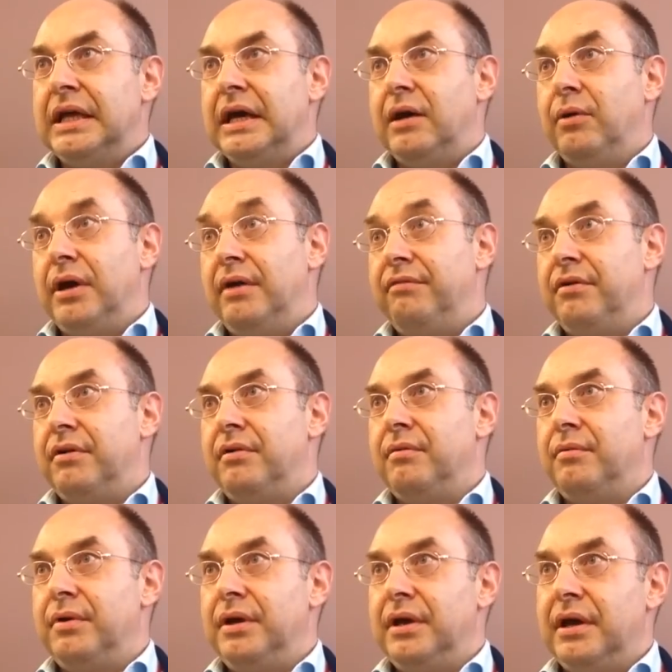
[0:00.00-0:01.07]
However,
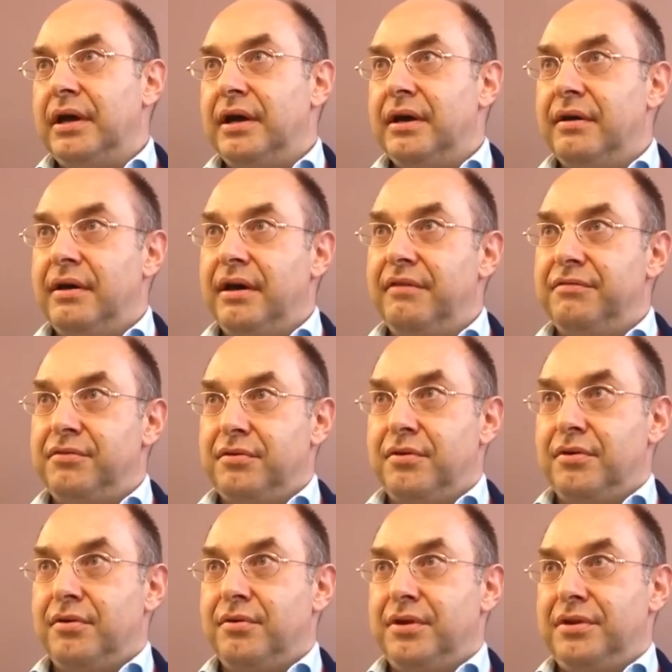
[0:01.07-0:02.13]
we uh, have to
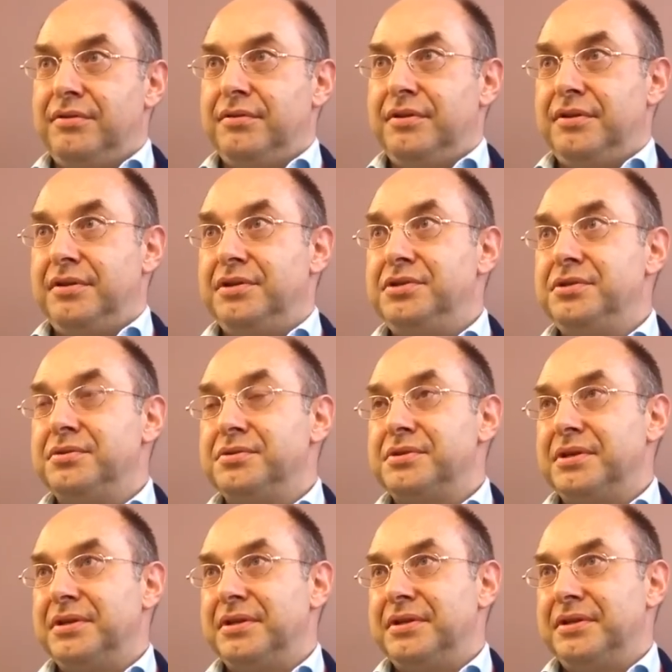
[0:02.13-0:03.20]
go into the tissues,
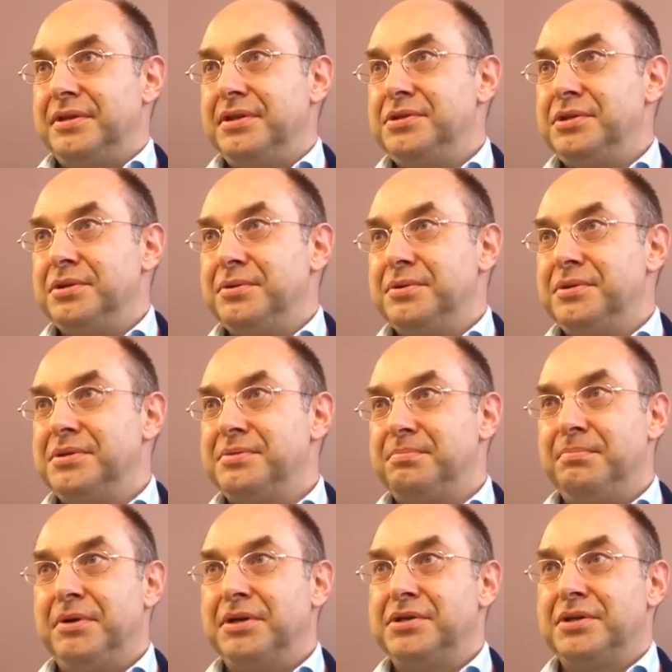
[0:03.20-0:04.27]
and the tissue is
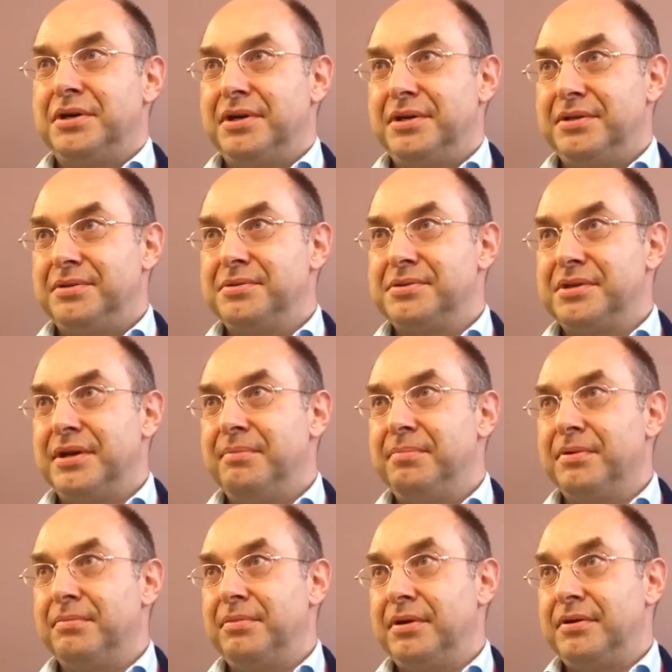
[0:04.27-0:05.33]
much harder to
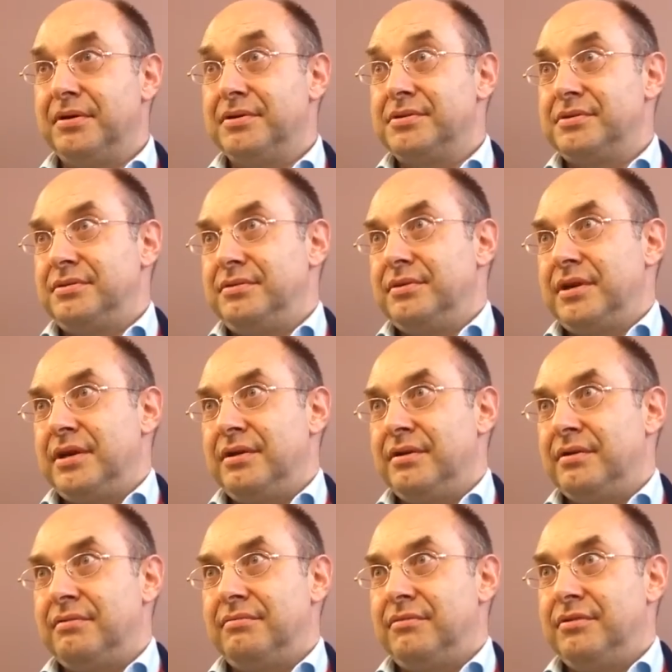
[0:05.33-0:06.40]
sample because you
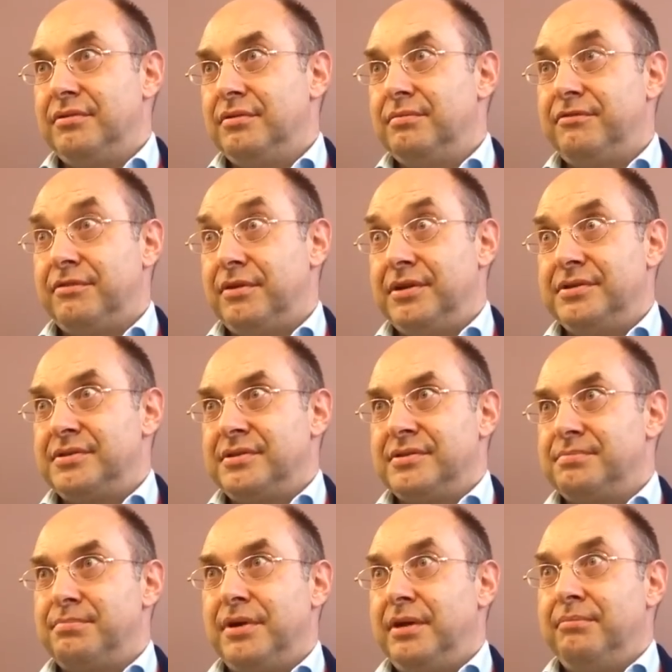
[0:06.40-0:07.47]
cannot do, for
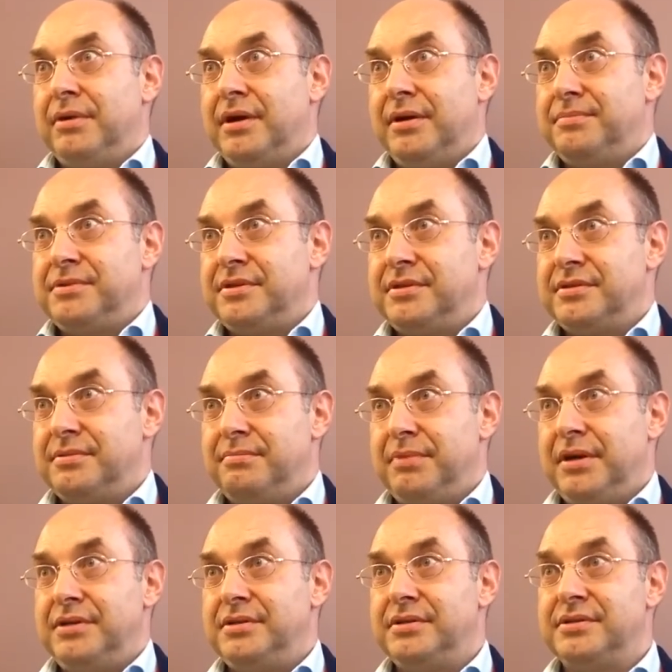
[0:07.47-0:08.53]
instance, brain biopsies in
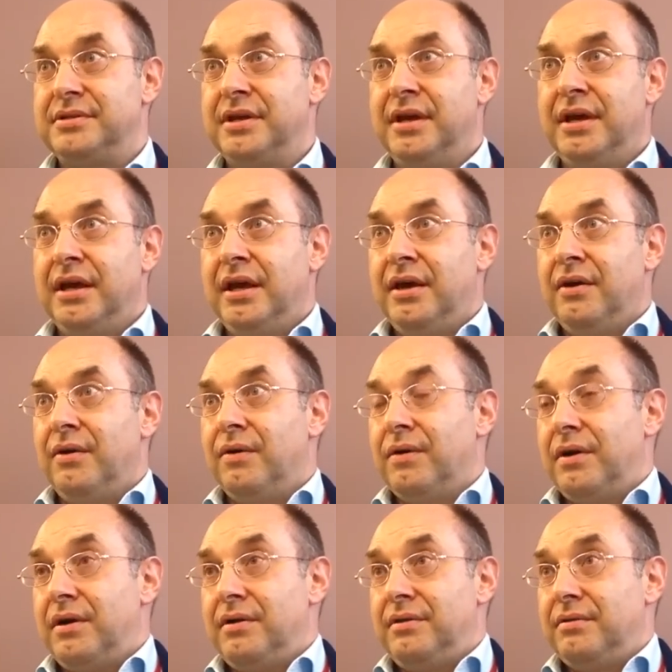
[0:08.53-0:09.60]
patients,
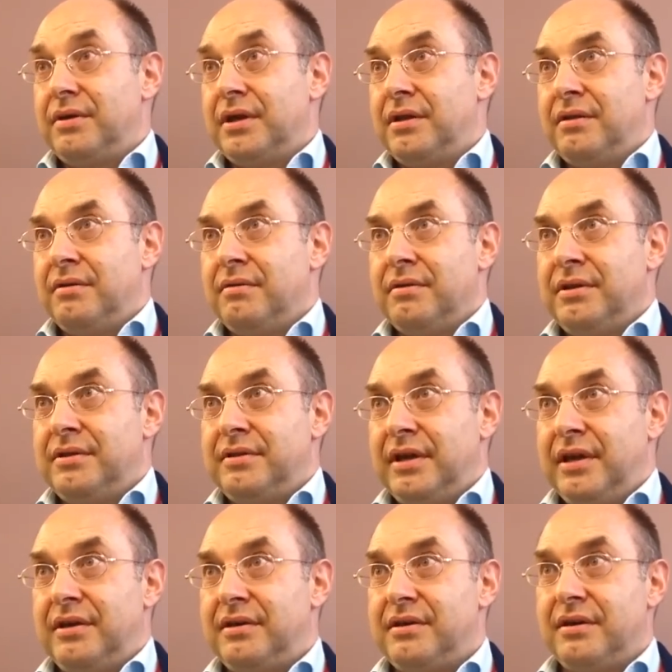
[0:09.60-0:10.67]
or you can only
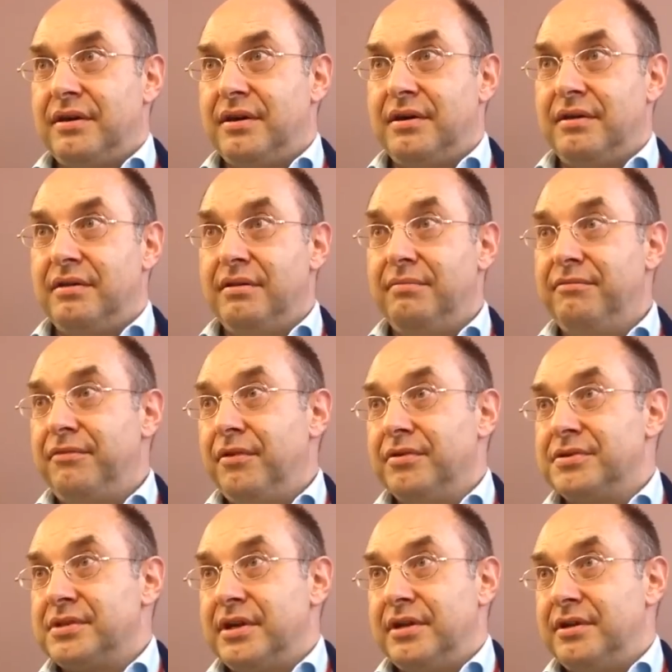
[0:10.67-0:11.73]
take uh, lymph
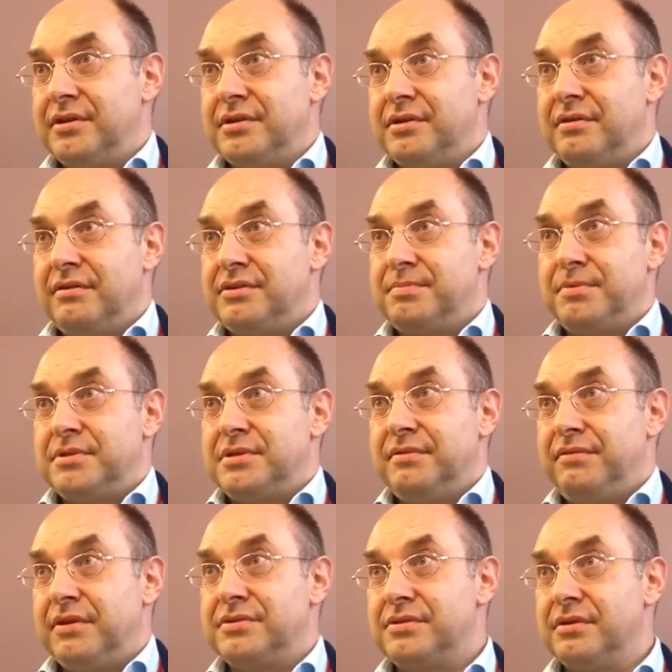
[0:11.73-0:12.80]
nodes under
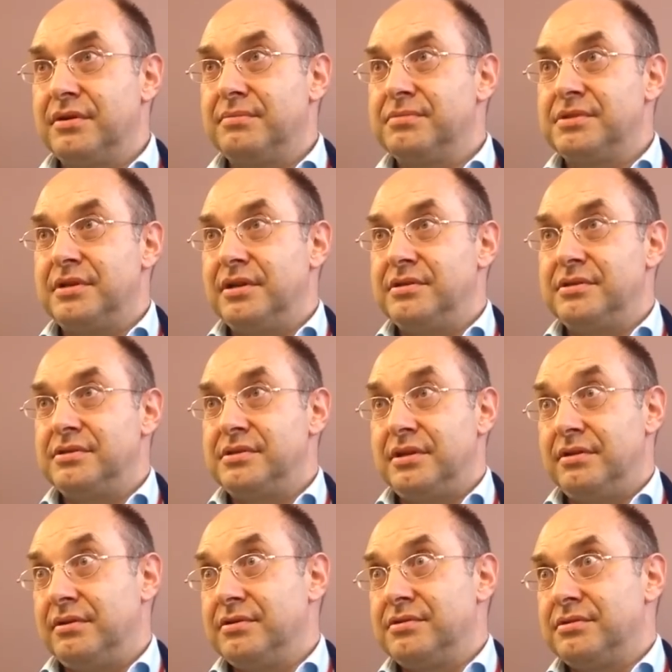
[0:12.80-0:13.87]
specific circumstances
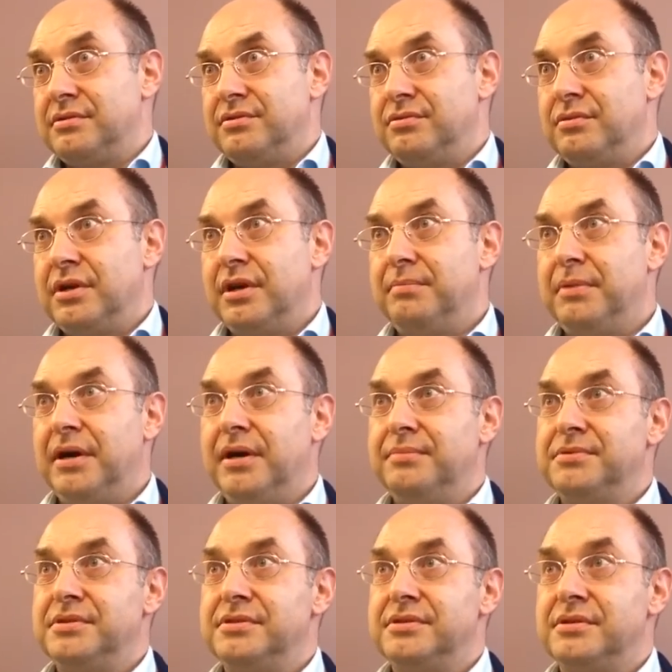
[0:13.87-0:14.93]
and also do gut
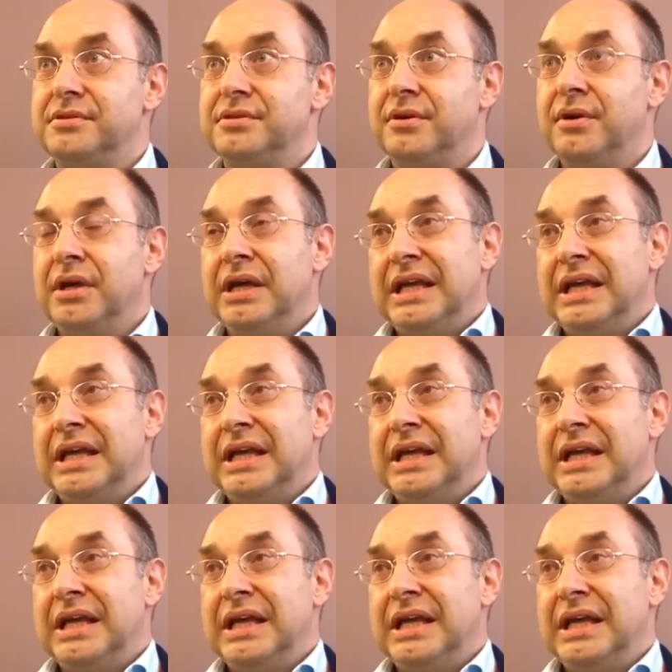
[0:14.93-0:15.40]
biopsies and so.